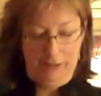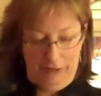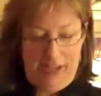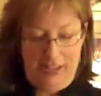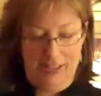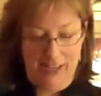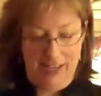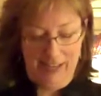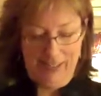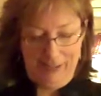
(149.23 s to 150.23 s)

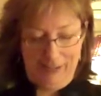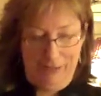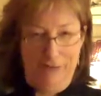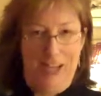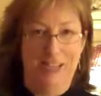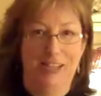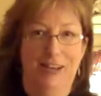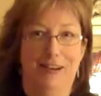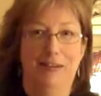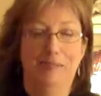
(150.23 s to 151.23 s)
flashlights and has a flashlight
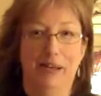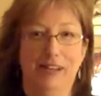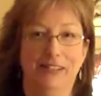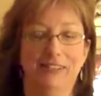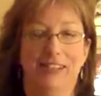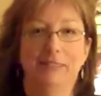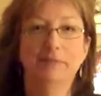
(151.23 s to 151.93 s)
on her belt.